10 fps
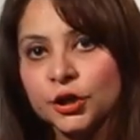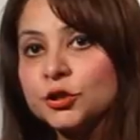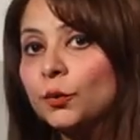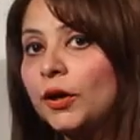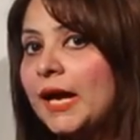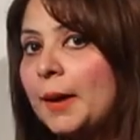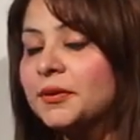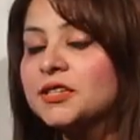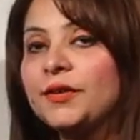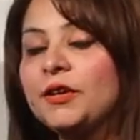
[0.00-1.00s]
So what
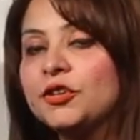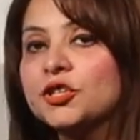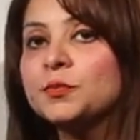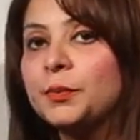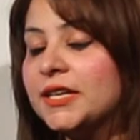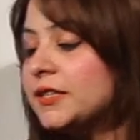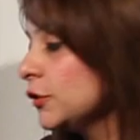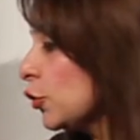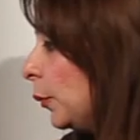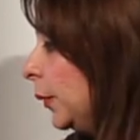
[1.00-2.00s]
happens when we just press the
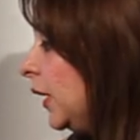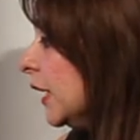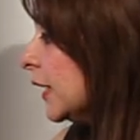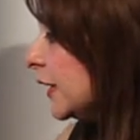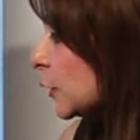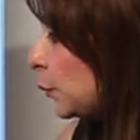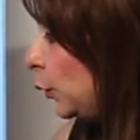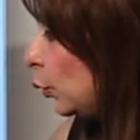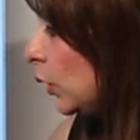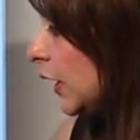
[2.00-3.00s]
dropper, this blue